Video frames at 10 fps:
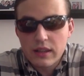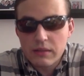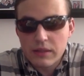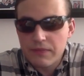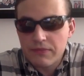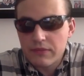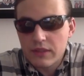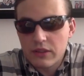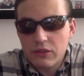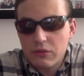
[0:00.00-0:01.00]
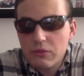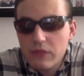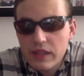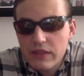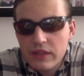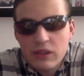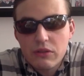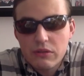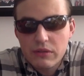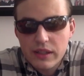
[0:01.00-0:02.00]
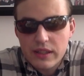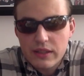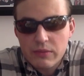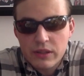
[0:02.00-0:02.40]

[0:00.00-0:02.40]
I mean, do we even know who he is?